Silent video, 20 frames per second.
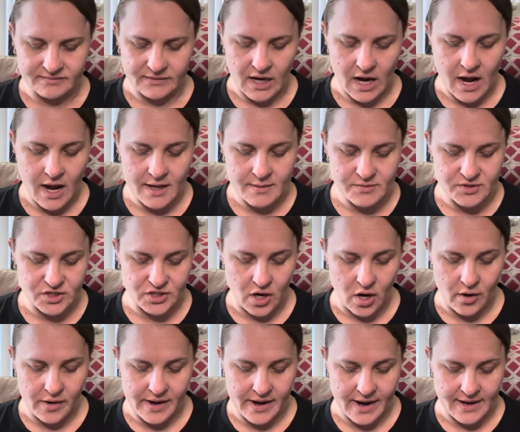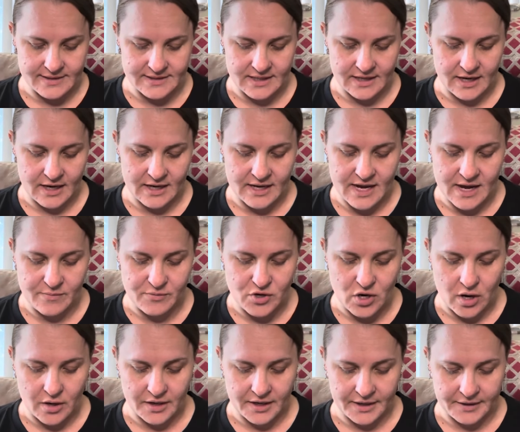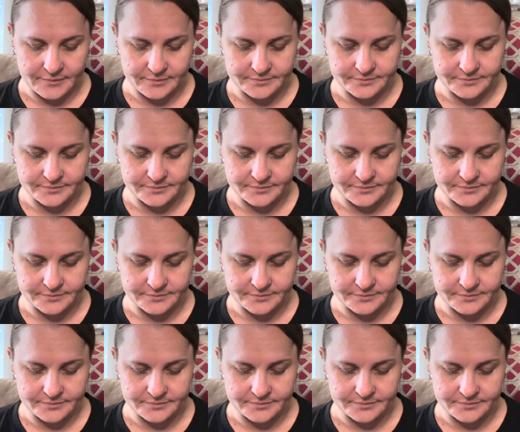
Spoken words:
I'm sorry guys that I keep yawning.